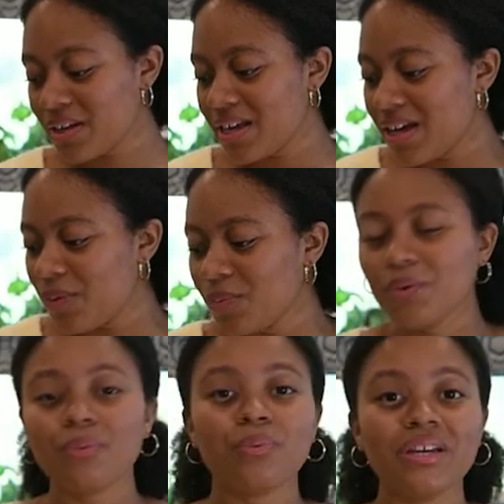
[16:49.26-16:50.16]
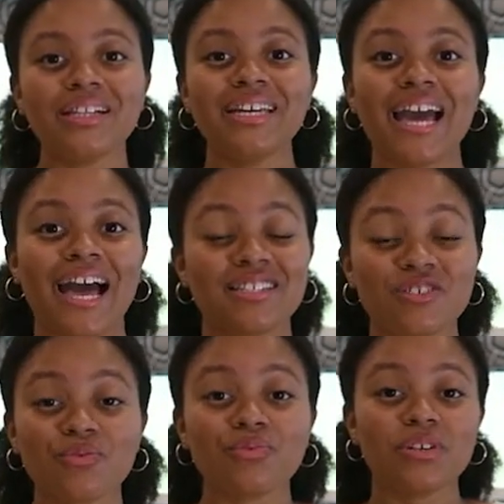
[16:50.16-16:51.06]
we really had to
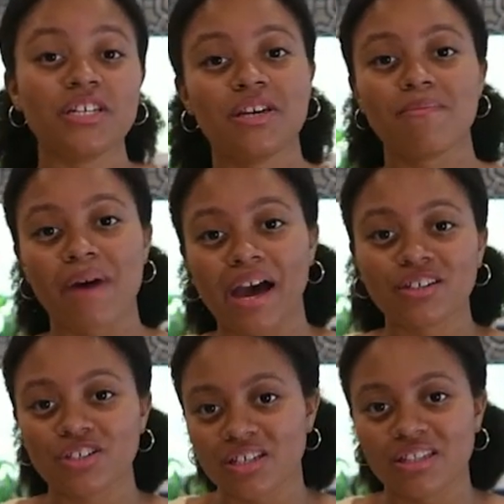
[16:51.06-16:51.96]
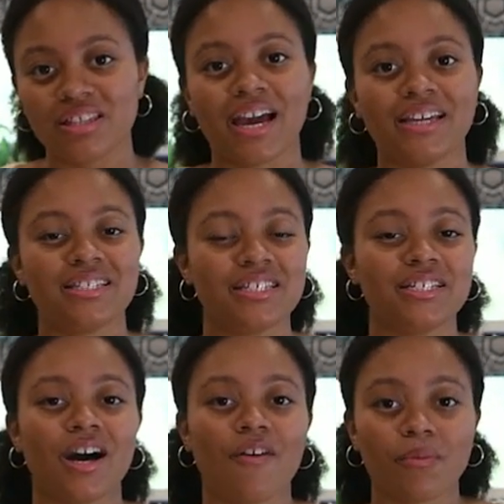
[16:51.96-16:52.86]
reimagine the idea of
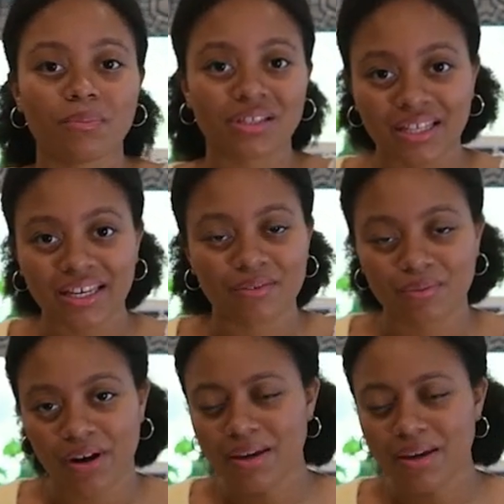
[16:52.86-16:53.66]
a plate, right?